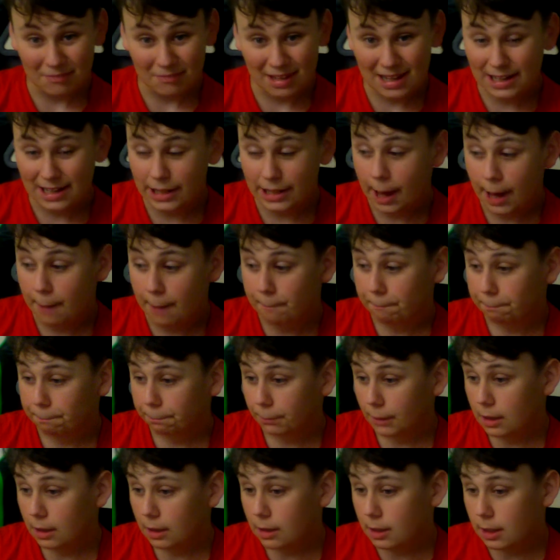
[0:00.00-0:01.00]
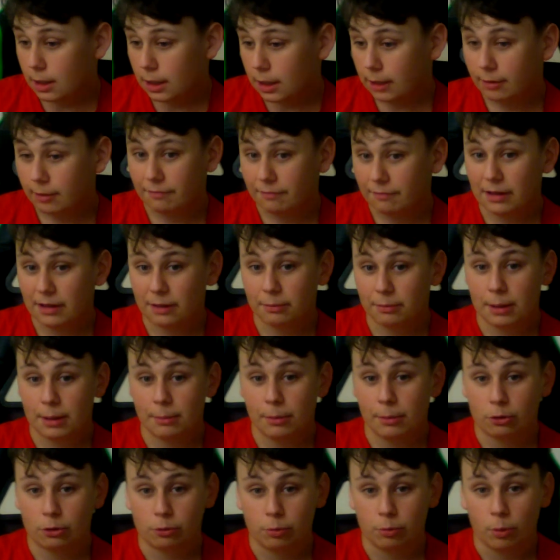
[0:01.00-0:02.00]
Yeah. Anyway, thank you very
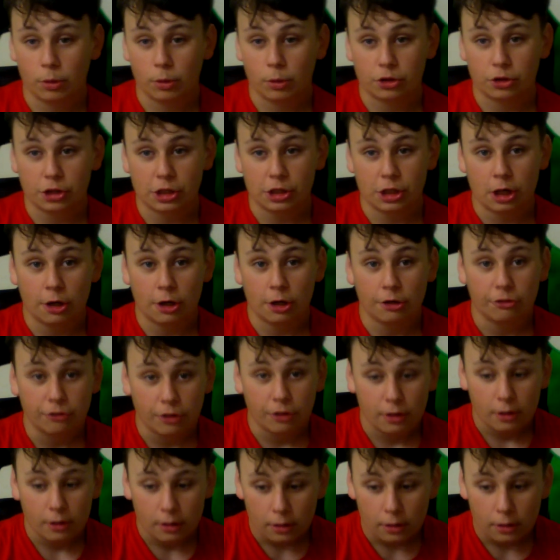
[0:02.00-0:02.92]
much for watching, guys.